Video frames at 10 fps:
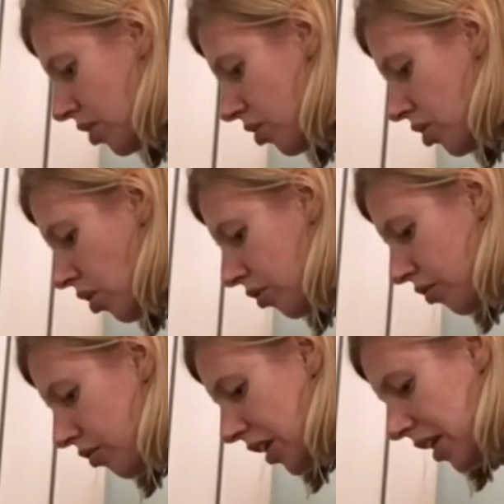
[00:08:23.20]
So
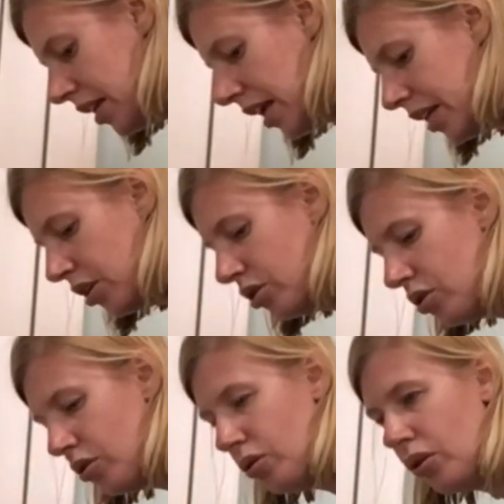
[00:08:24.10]
don't feel like you
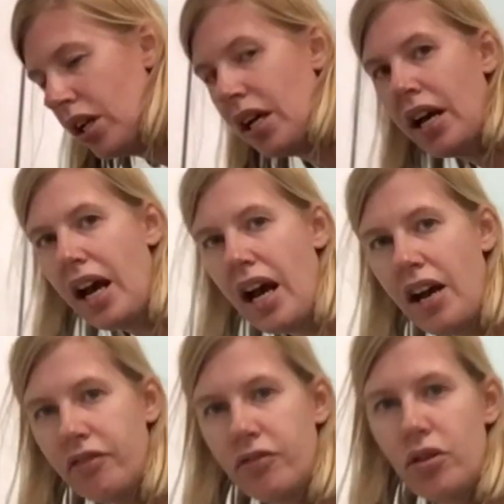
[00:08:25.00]
do
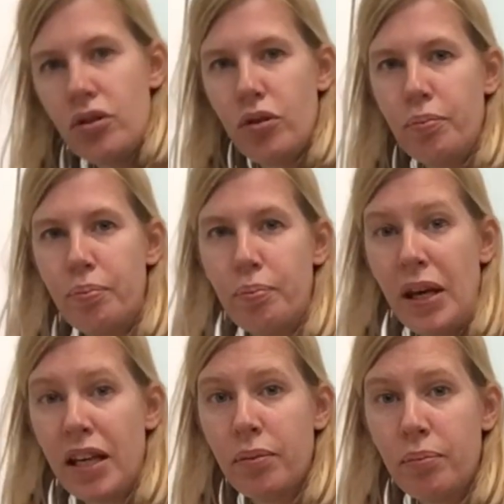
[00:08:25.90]
have to do
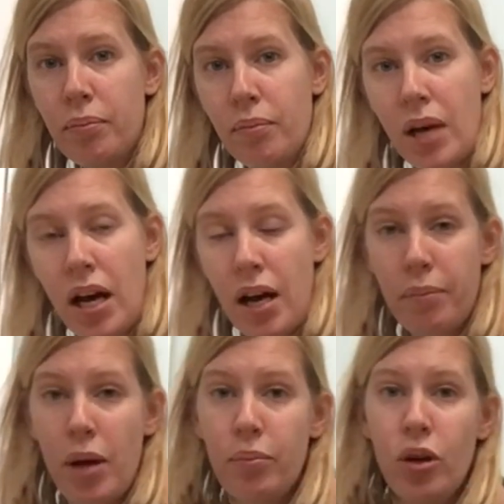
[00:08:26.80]
big
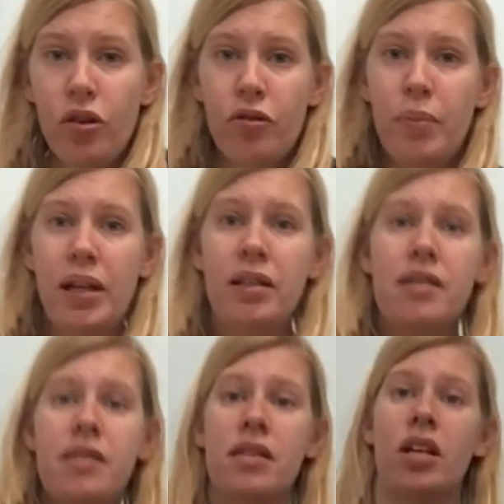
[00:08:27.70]

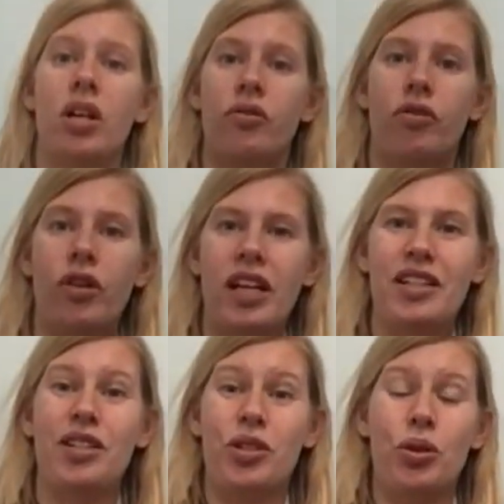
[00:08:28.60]
movements for
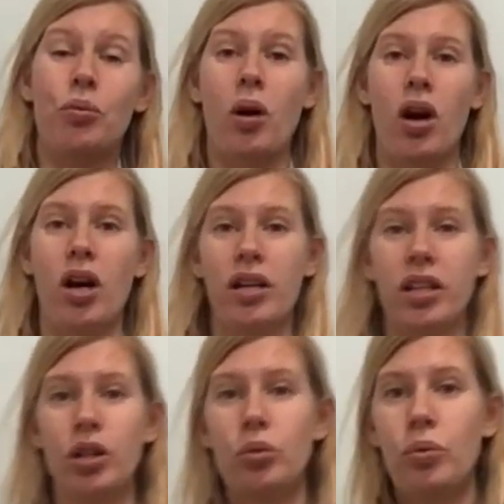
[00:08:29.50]
it to
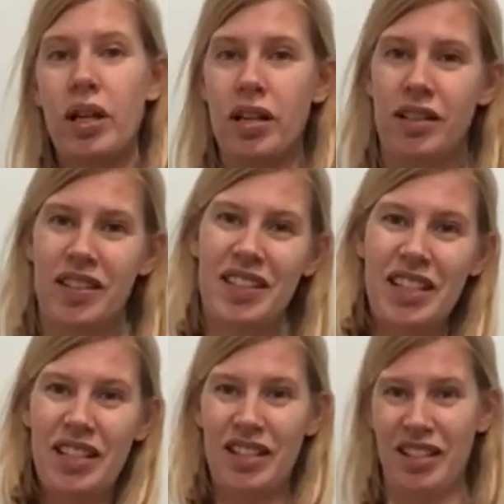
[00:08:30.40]
work. You will
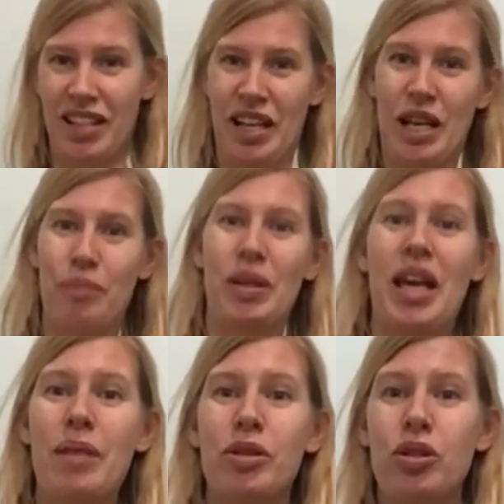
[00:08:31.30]
still be
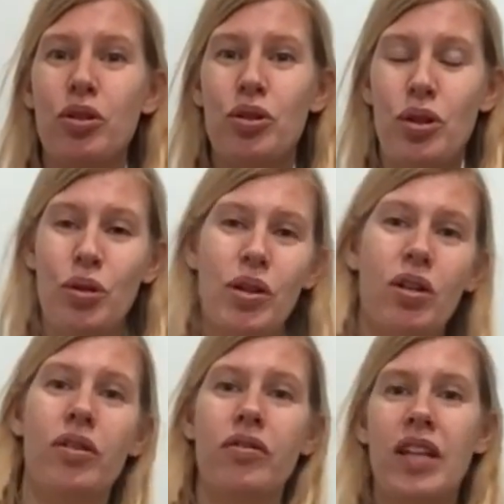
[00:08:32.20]
able to do a
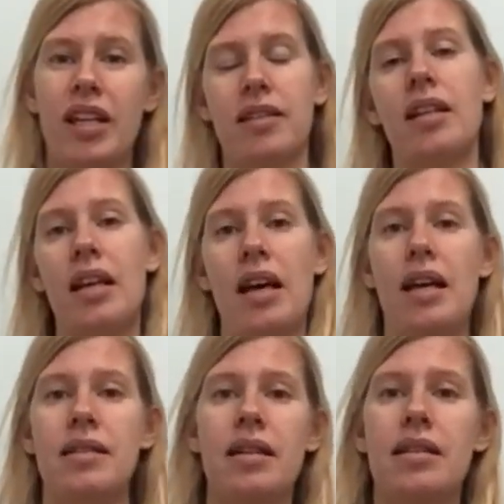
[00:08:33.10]
lot of things. And
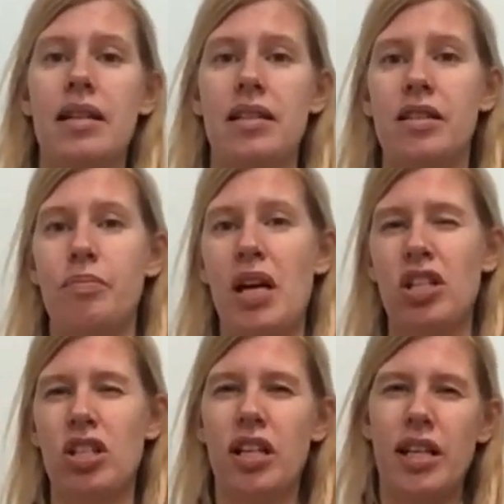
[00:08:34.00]
as I said,
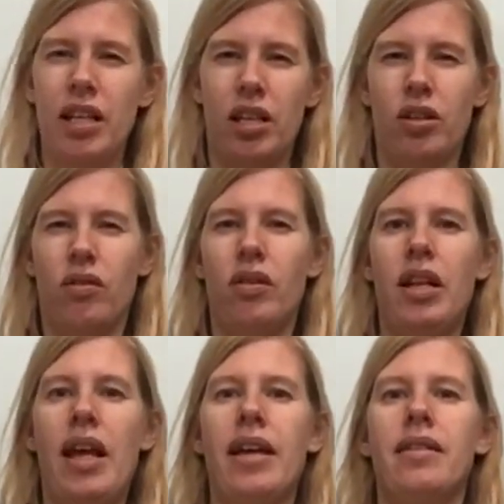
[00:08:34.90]
especially,
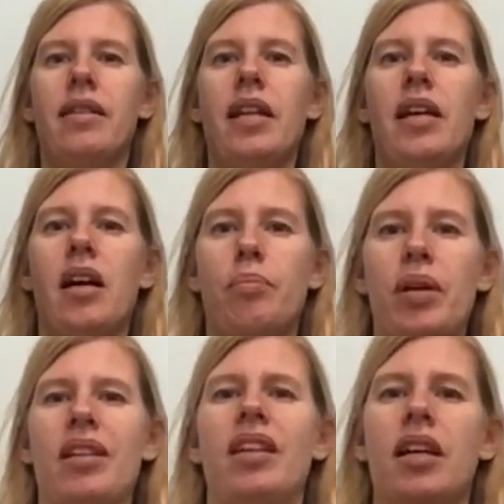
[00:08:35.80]
lengthening
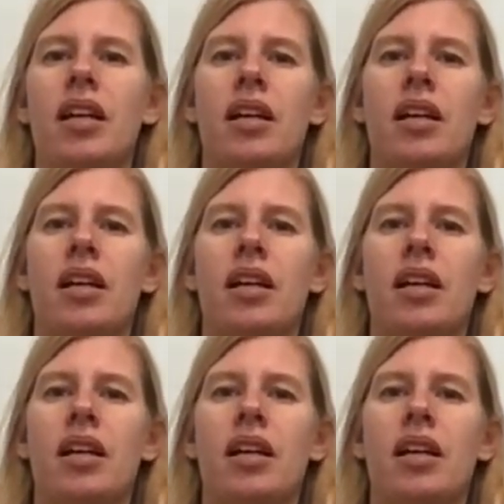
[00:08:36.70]
up and